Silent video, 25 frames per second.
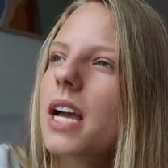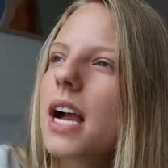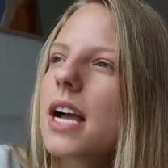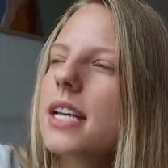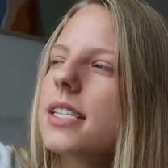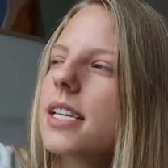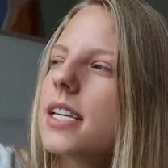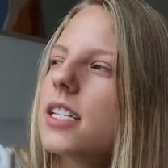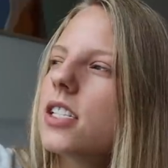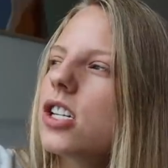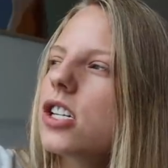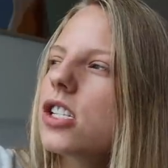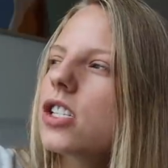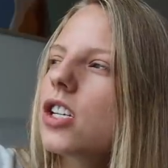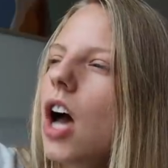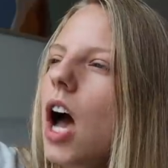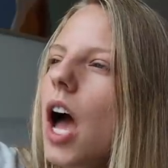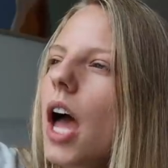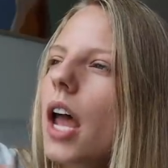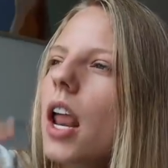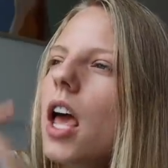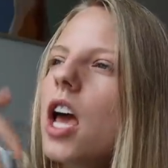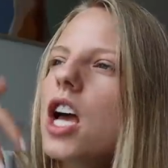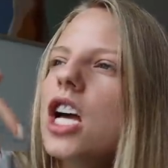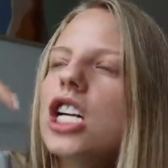because it just
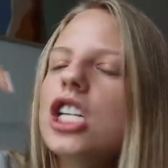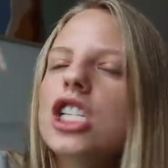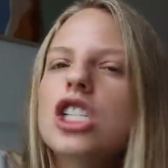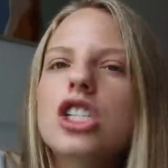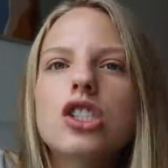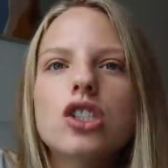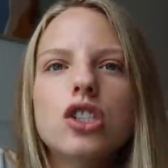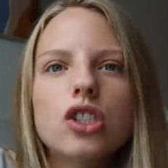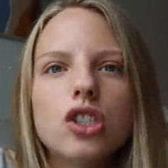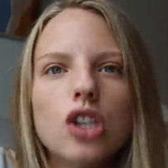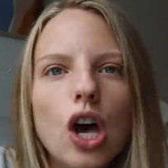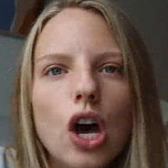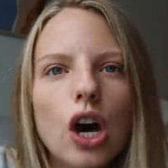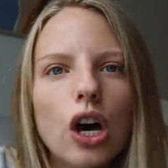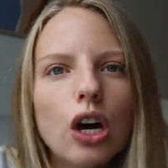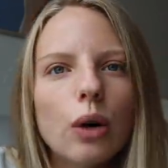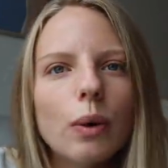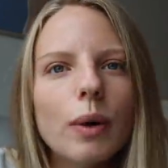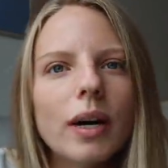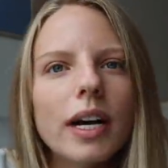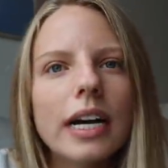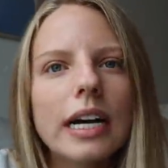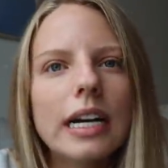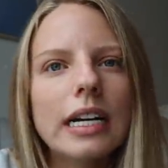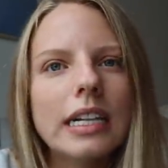got
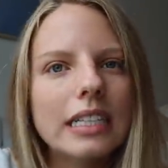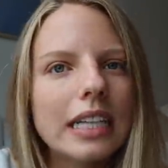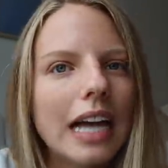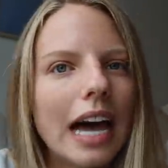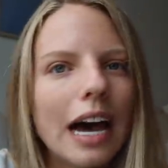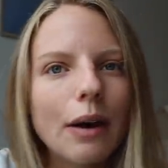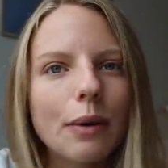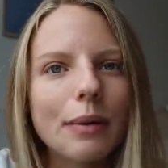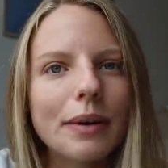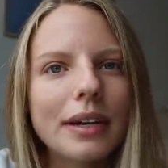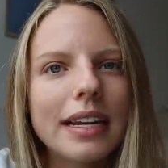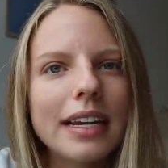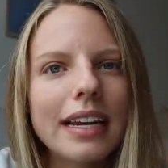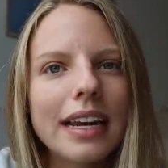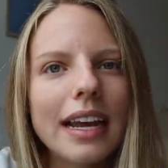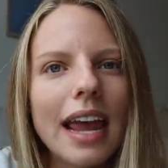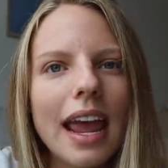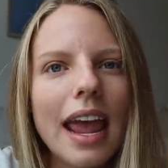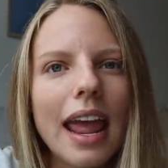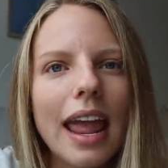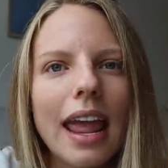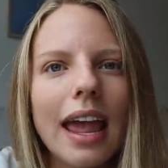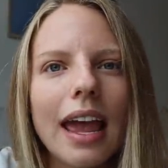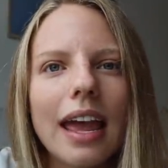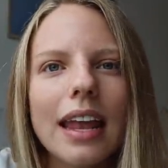so cloudy
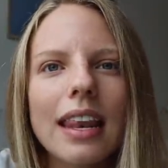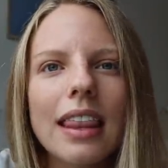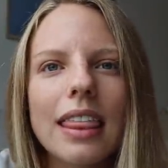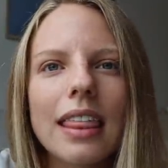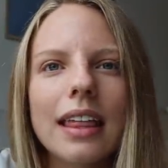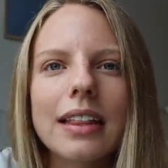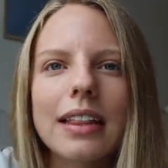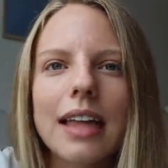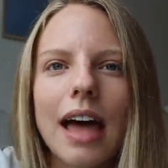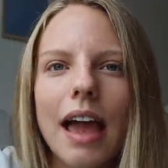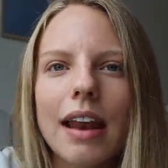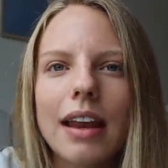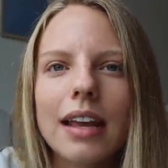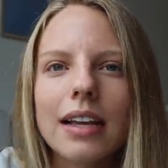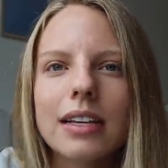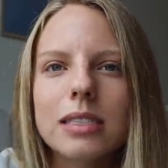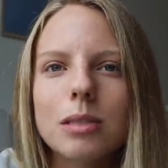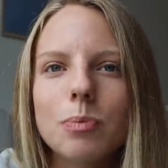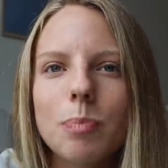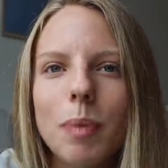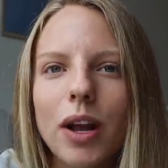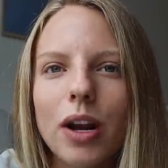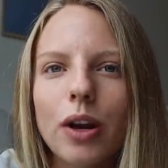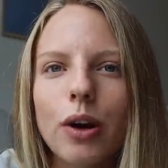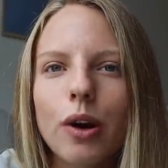and the lighting
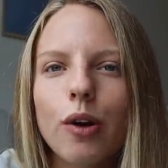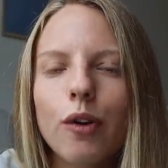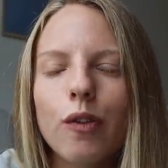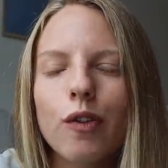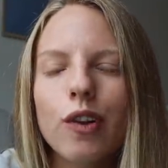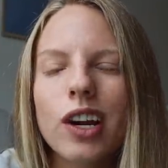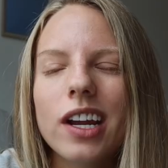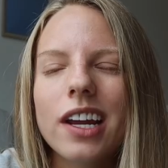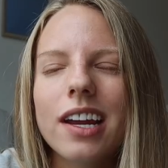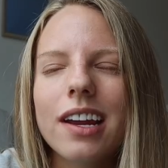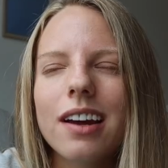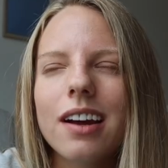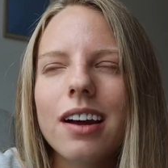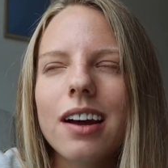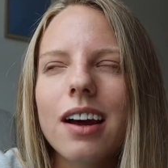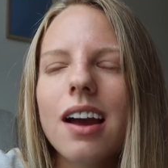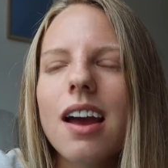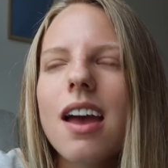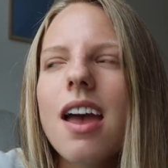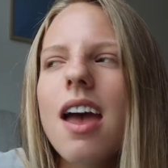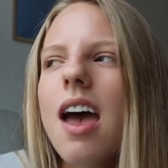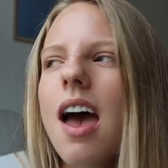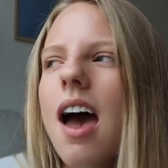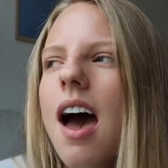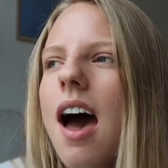is better over
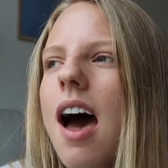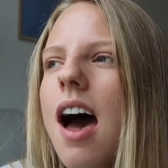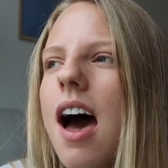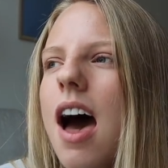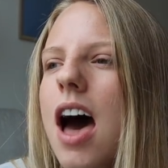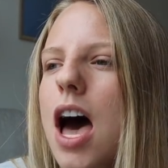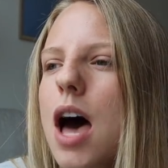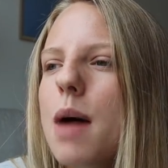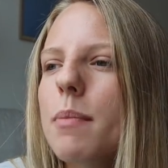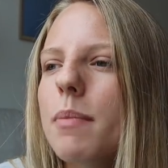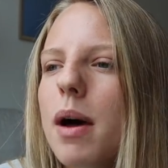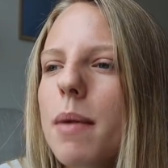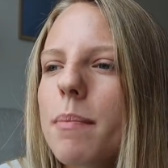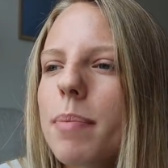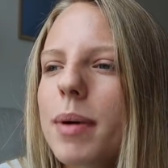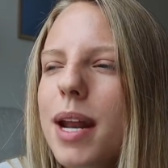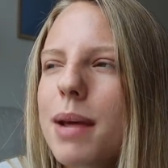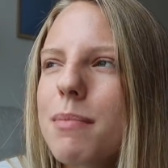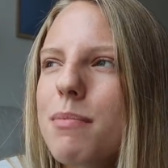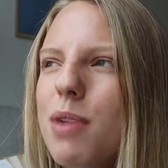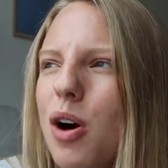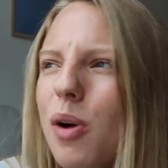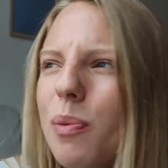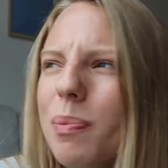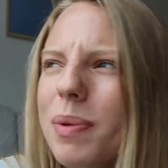here. But
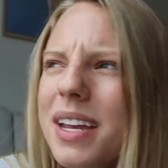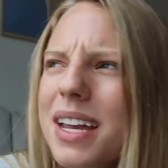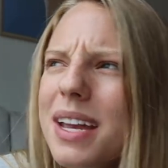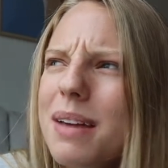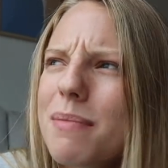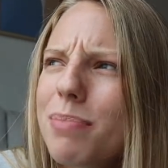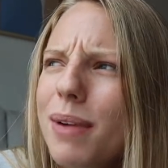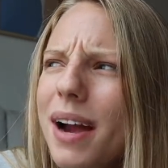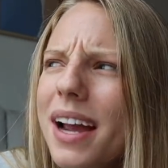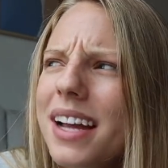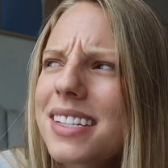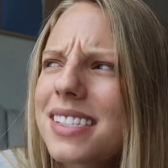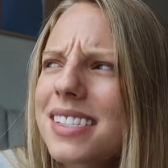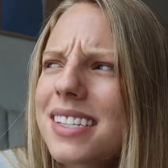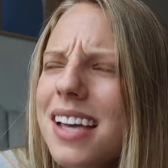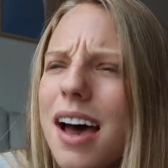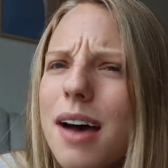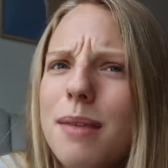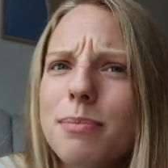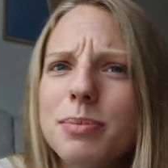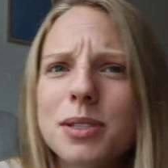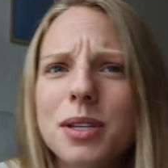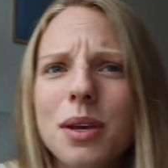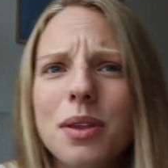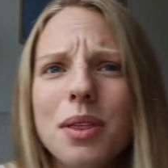I'm hoping it brightens
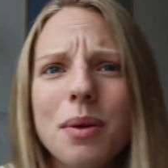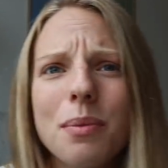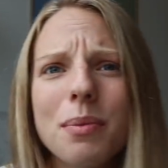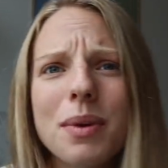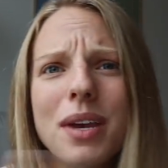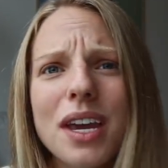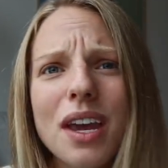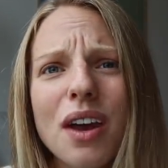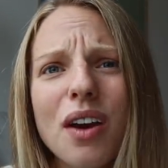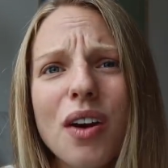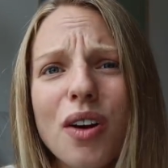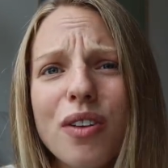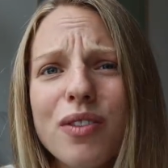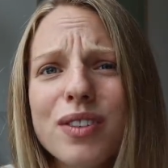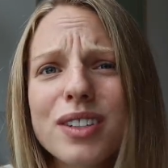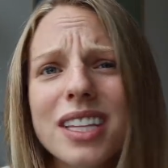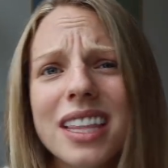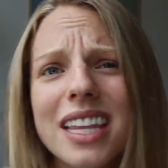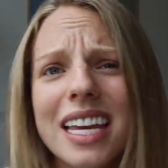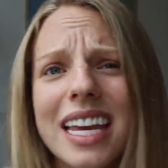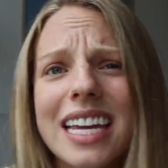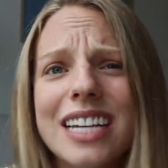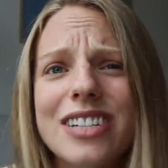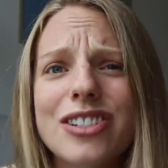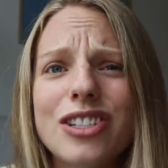up so that we can go over to
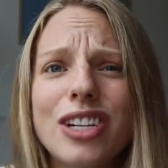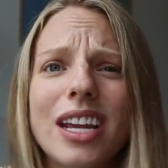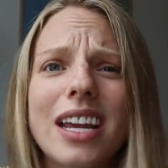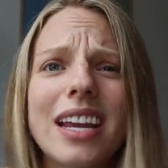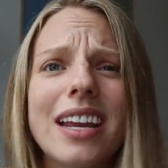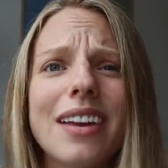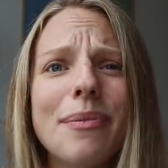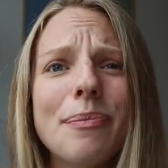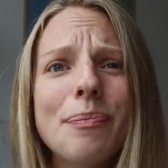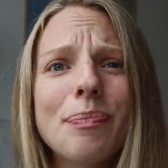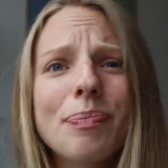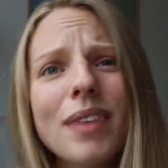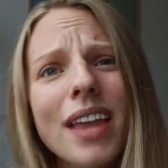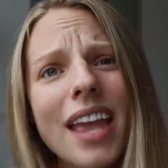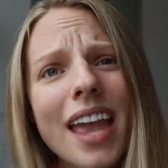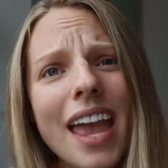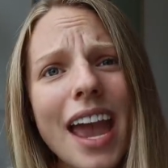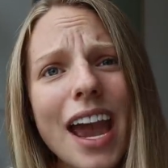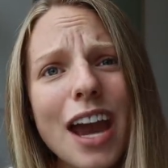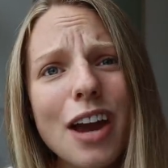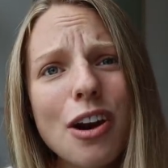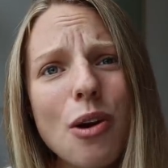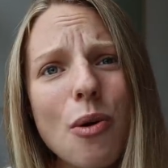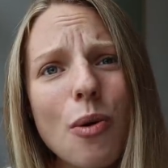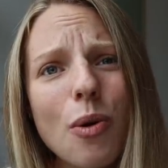the kitchen
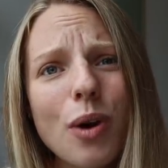and